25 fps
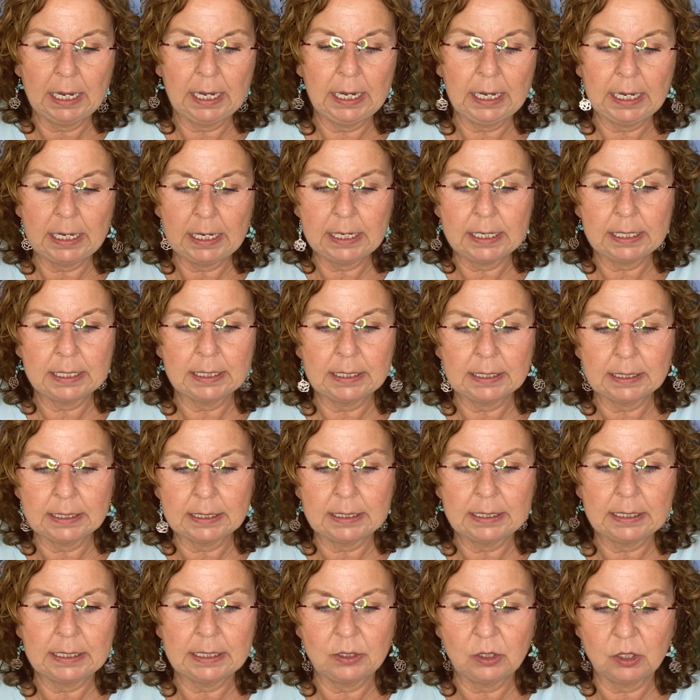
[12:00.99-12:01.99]

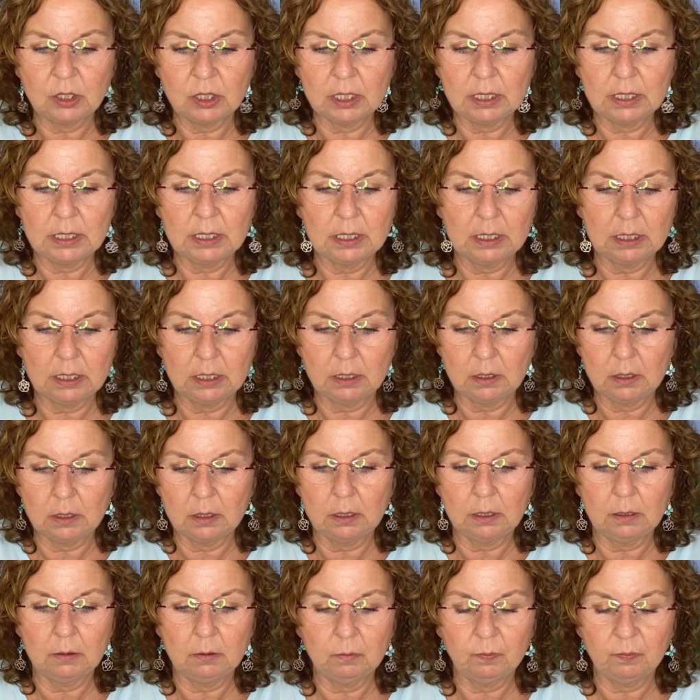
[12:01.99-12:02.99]
hand, it just
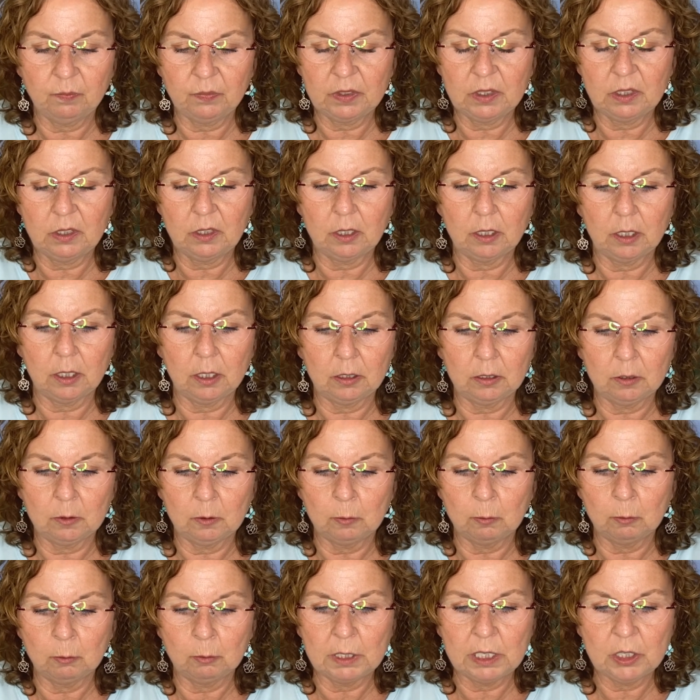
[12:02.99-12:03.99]
is
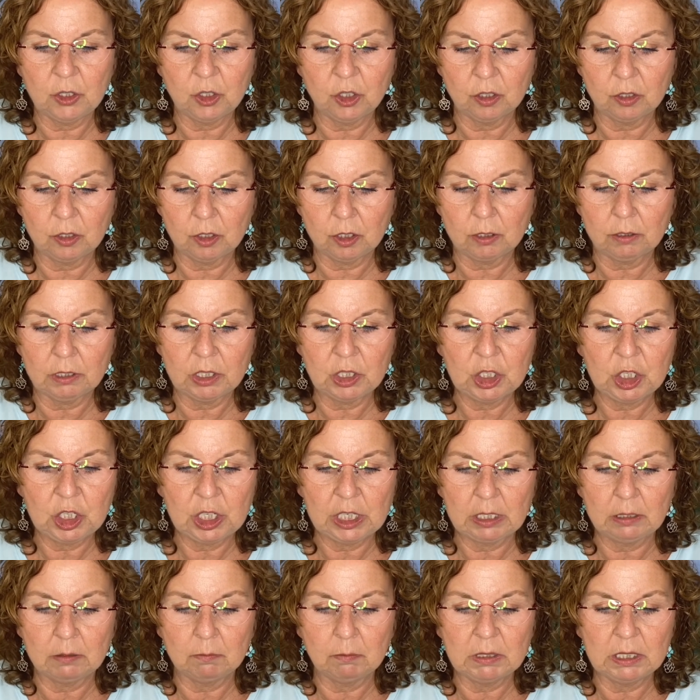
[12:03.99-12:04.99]
so rich and
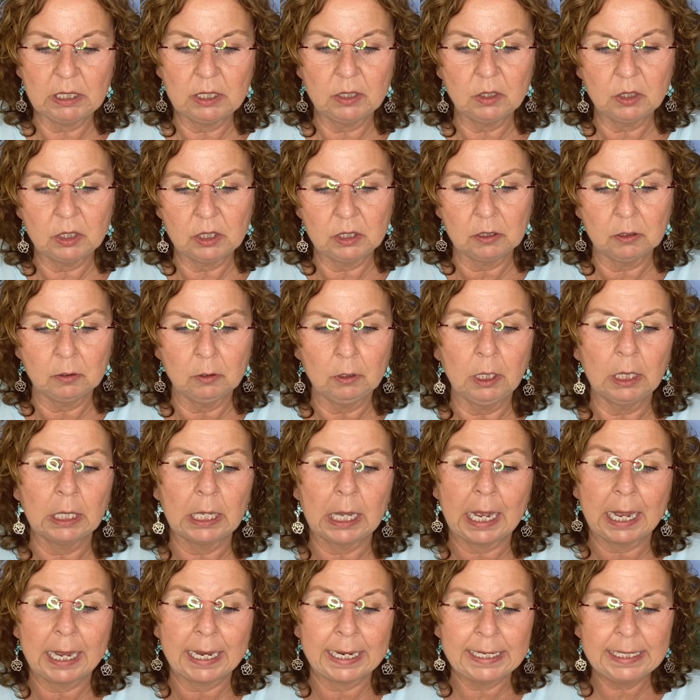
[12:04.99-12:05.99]
nourishing, but still
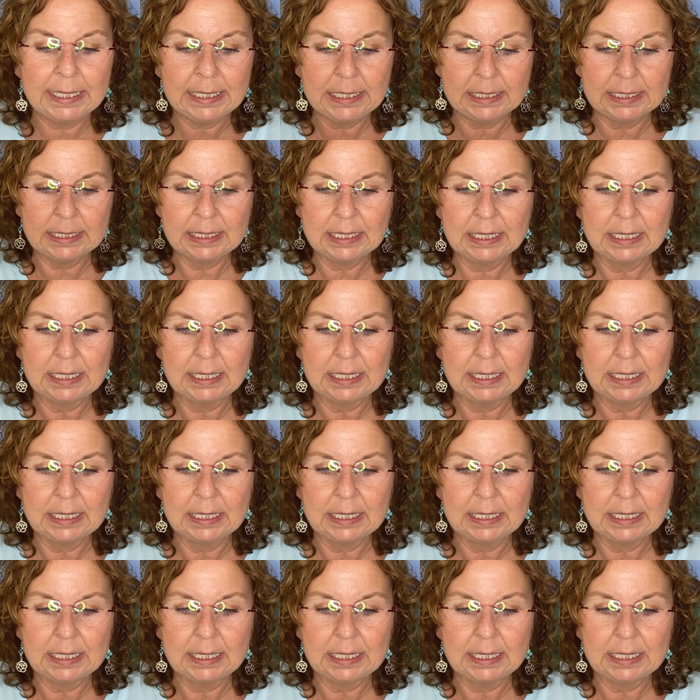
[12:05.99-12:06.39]
light.